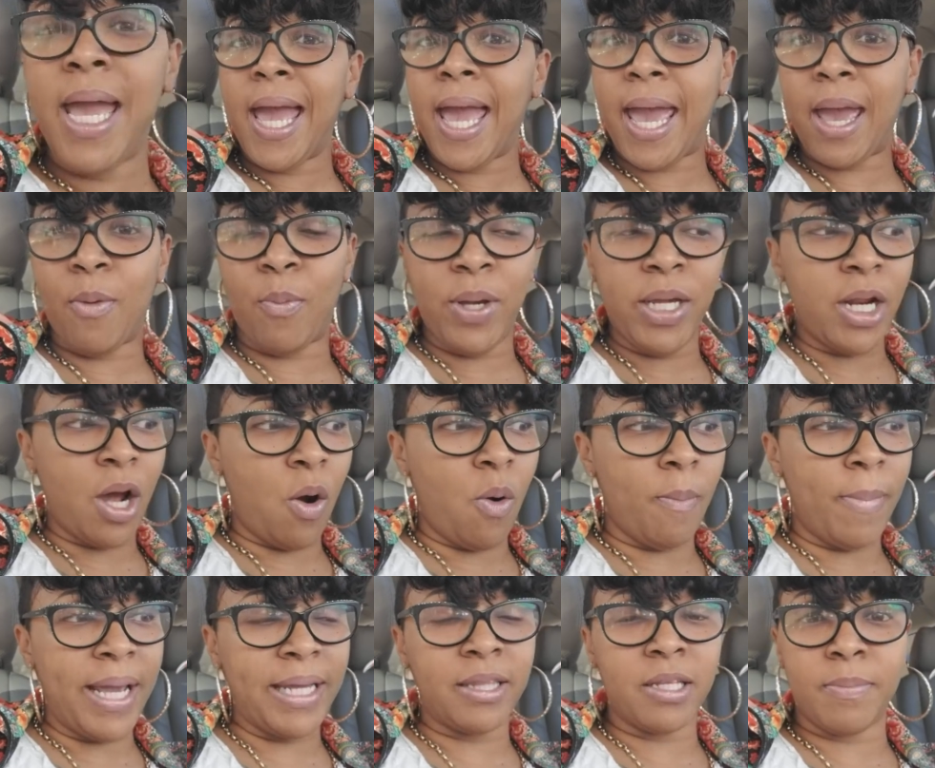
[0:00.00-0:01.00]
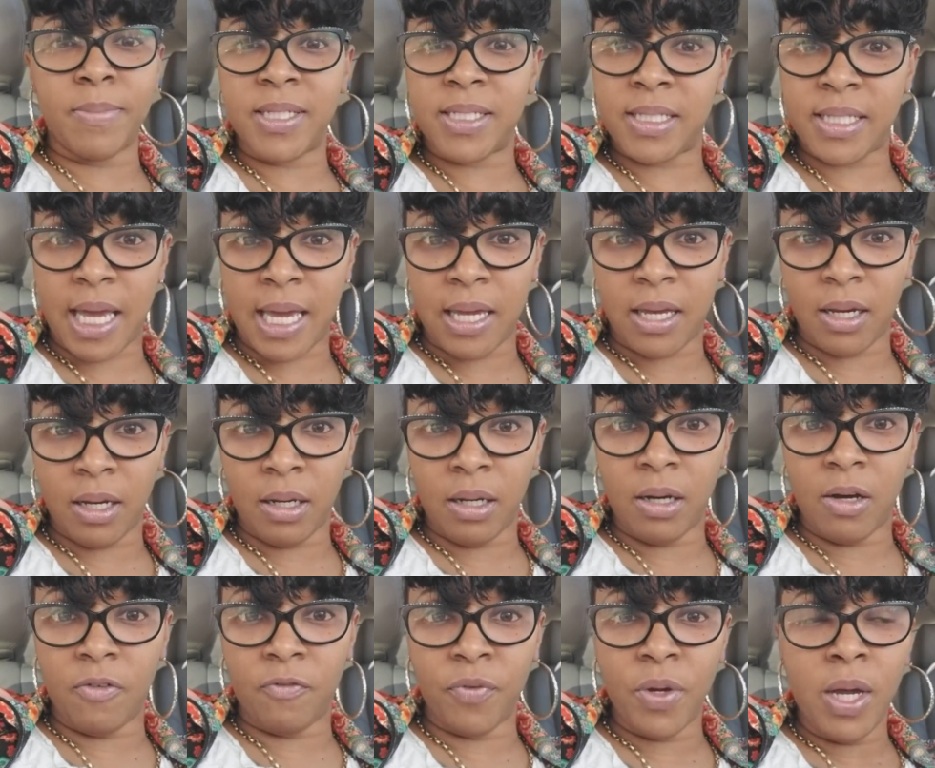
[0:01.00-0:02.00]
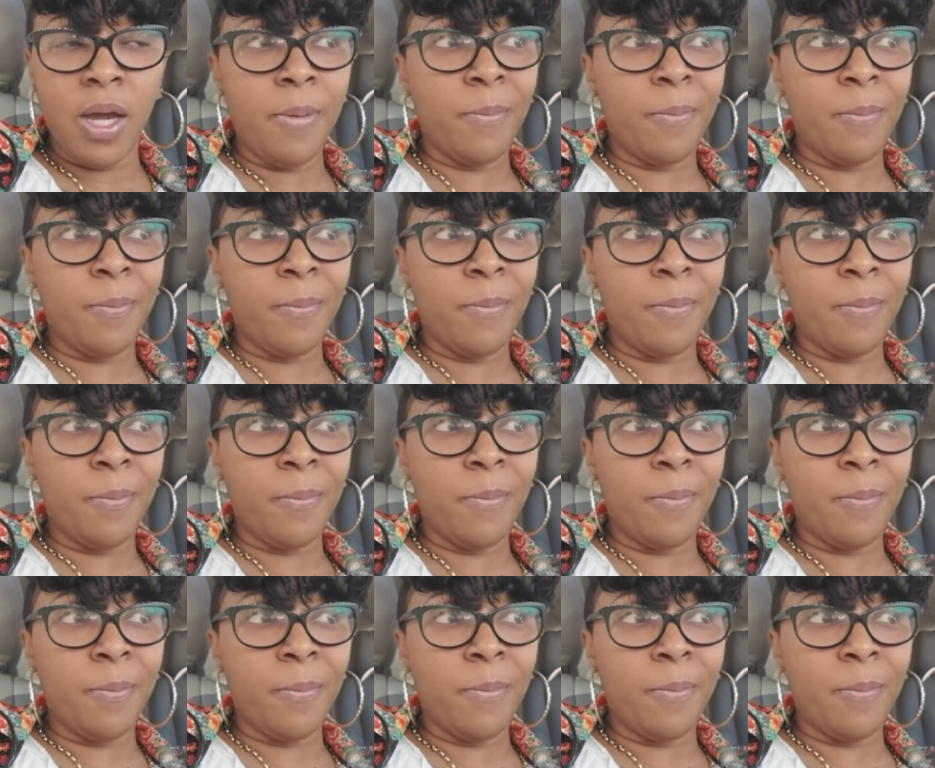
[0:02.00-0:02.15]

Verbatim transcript: and we don't make the mistake of